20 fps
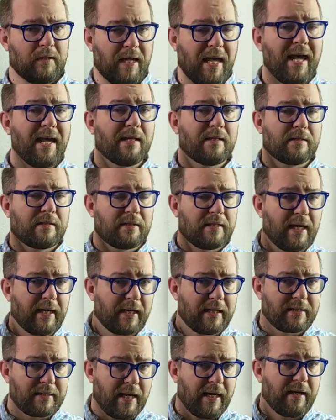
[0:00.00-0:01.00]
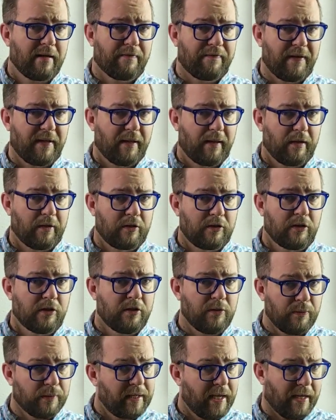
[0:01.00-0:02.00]
and Sega's NFL
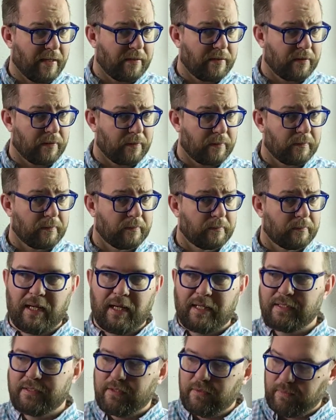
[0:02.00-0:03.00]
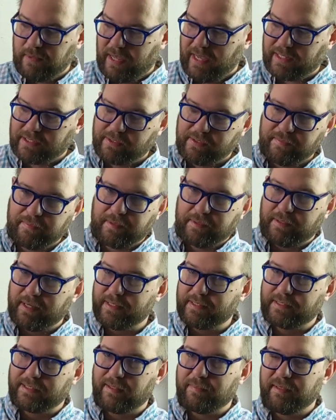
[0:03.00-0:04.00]
2K2. I do actually
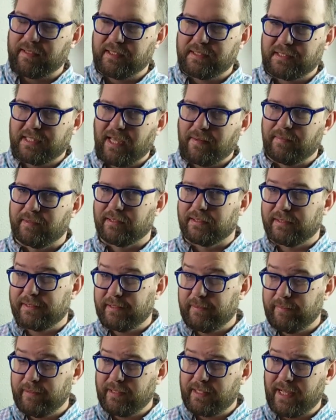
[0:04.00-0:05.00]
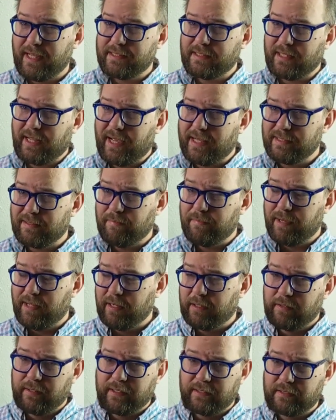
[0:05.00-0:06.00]
regret skipping this game a little bit as it has a
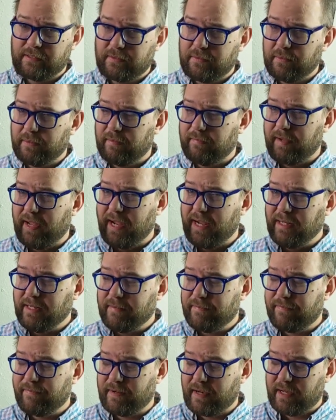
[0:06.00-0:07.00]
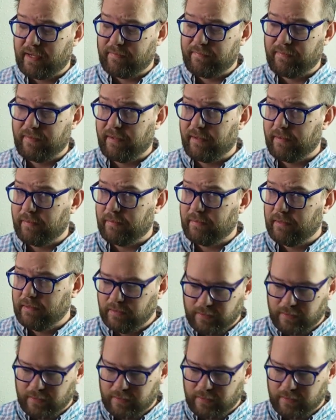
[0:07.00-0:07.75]
Metacritic score of 85 though.